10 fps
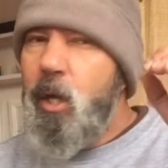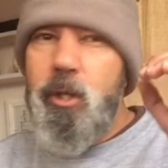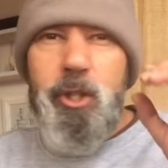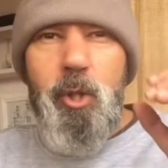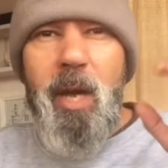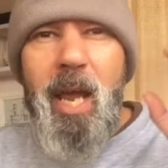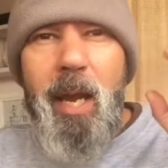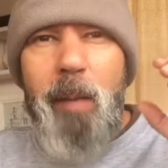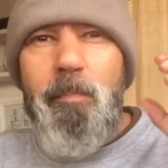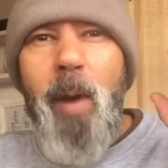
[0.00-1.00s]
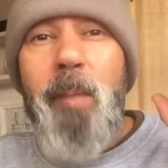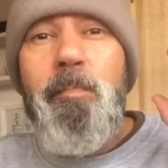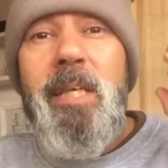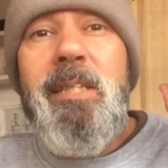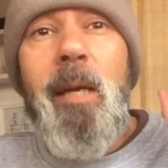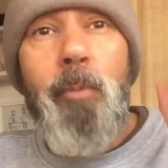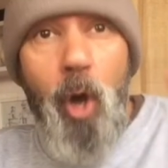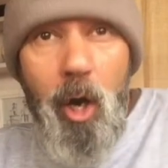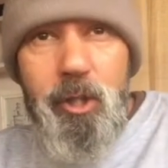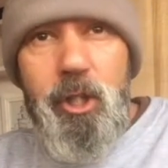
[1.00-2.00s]
Sure, it might be
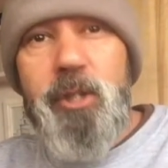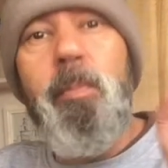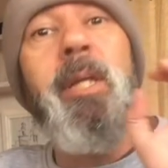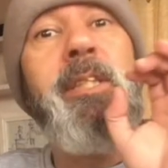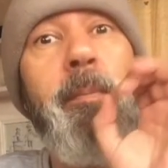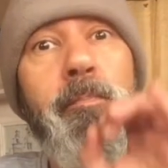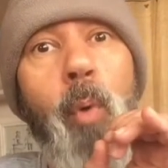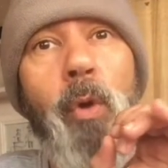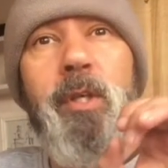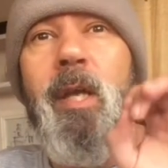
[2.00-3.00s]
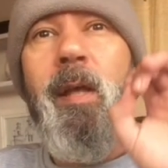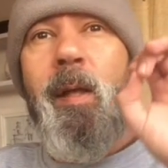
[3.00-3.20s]
subconscious, but it's important.